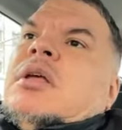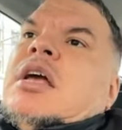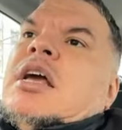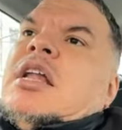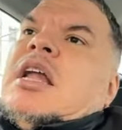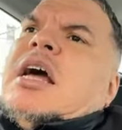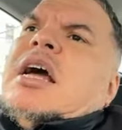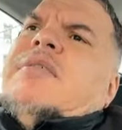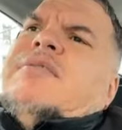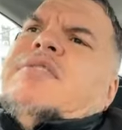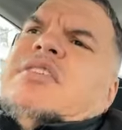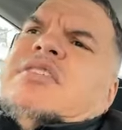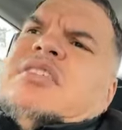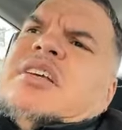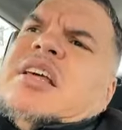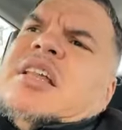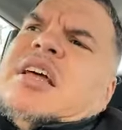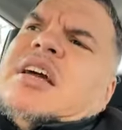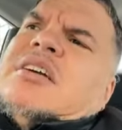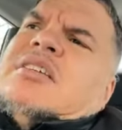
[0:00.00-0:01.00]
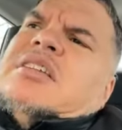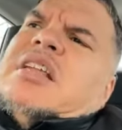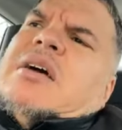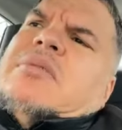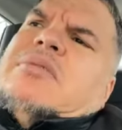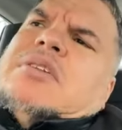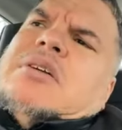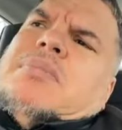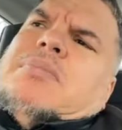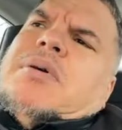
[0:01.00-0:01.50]
And I have to say that because
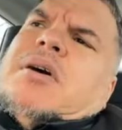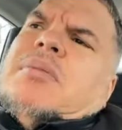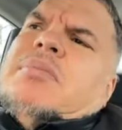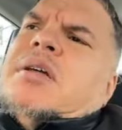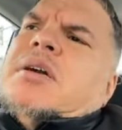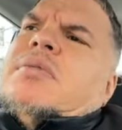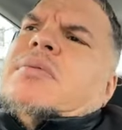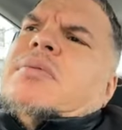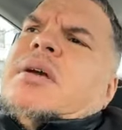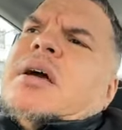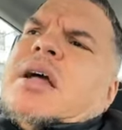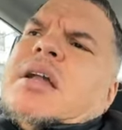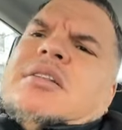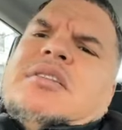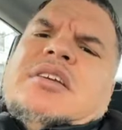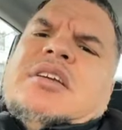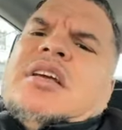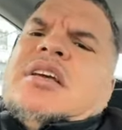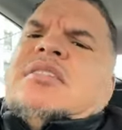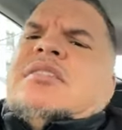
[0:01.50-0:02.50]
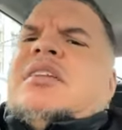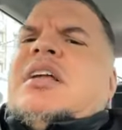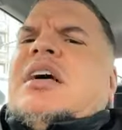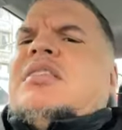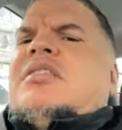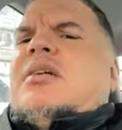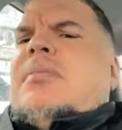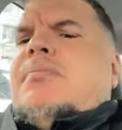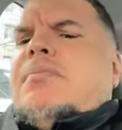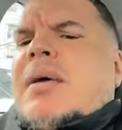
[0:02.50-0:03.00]
that was a public reality. It's
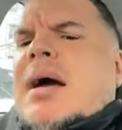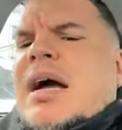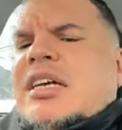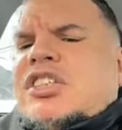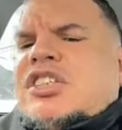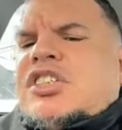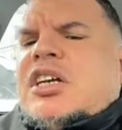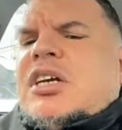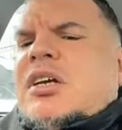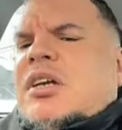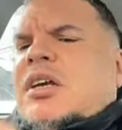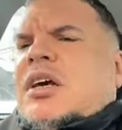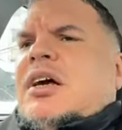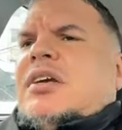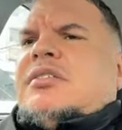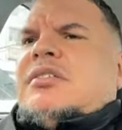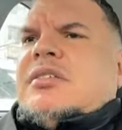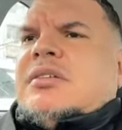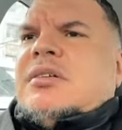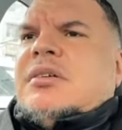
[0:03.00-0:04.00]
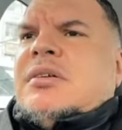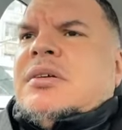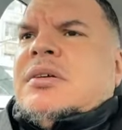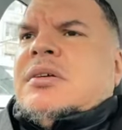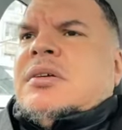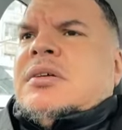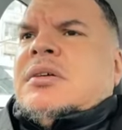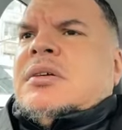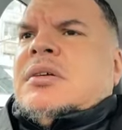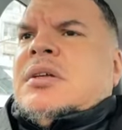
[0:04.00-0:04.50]
not to bash Sheikh Yasser,
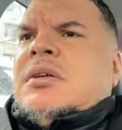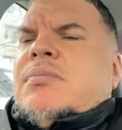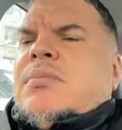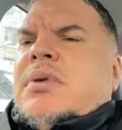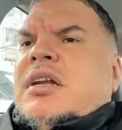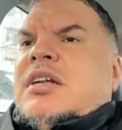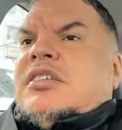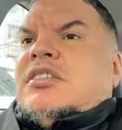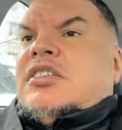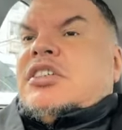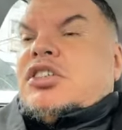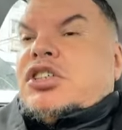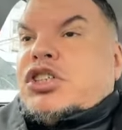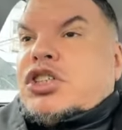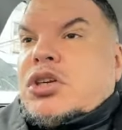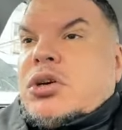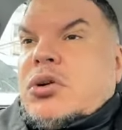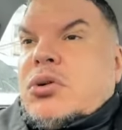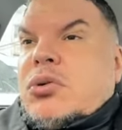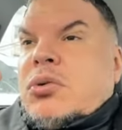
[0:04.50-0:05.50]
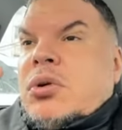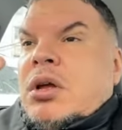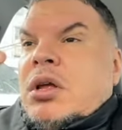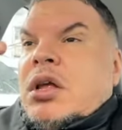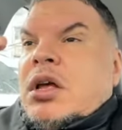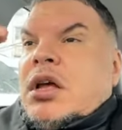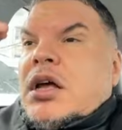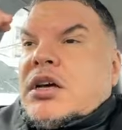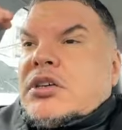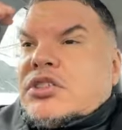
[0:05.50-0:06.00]
but it's to show
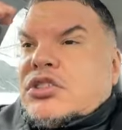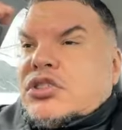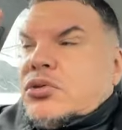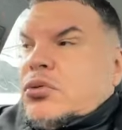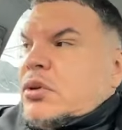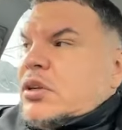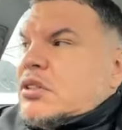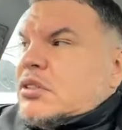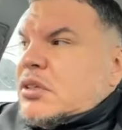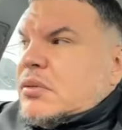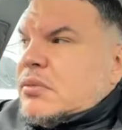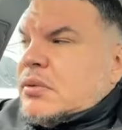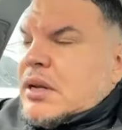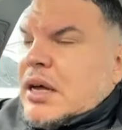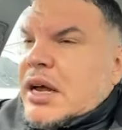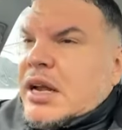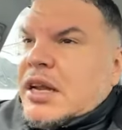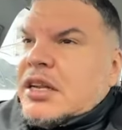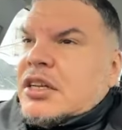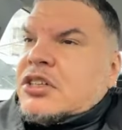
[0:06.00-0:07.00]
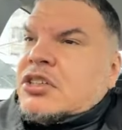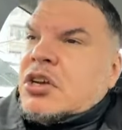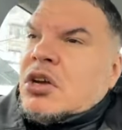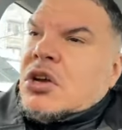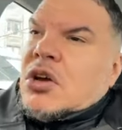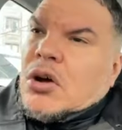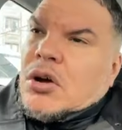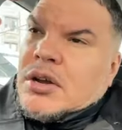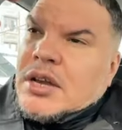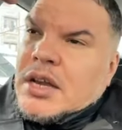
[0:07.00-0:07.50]
how students of knowledge
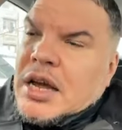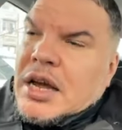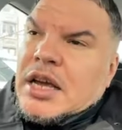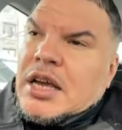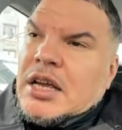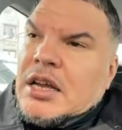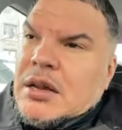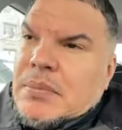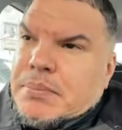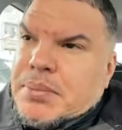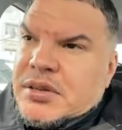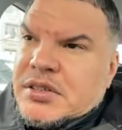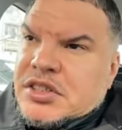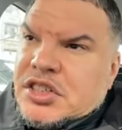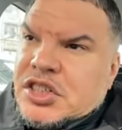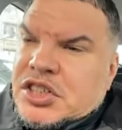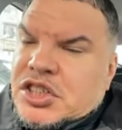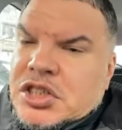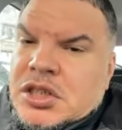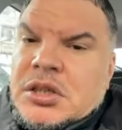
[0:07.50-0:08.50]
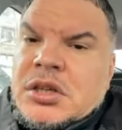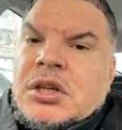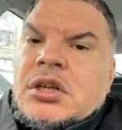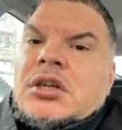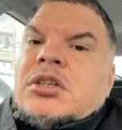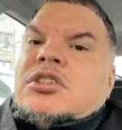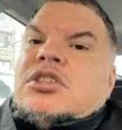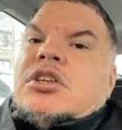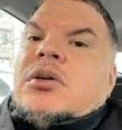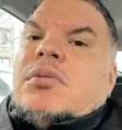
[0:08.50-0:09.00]
are not in a position
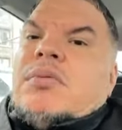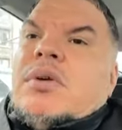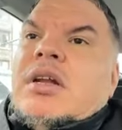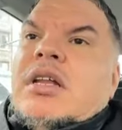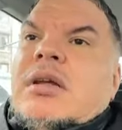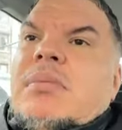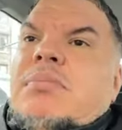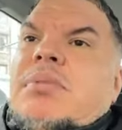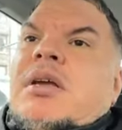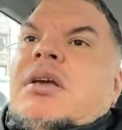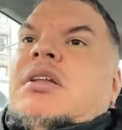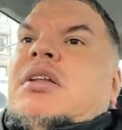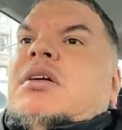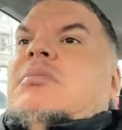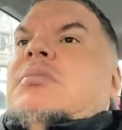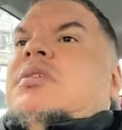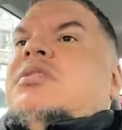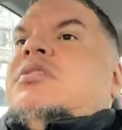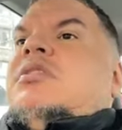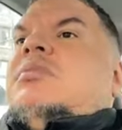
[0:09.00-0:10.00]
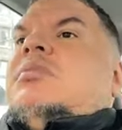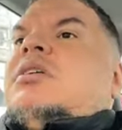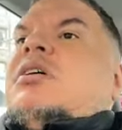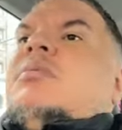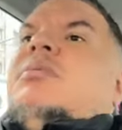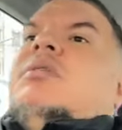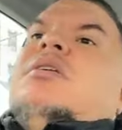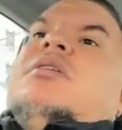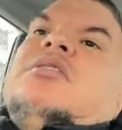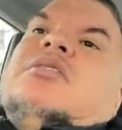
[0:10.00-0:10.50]
to really be in the Muslim
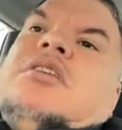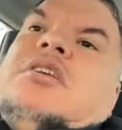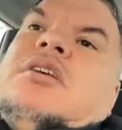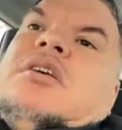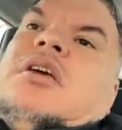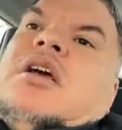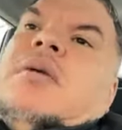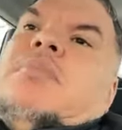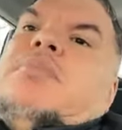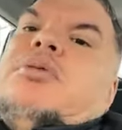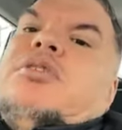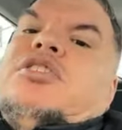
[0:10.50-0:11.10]
community and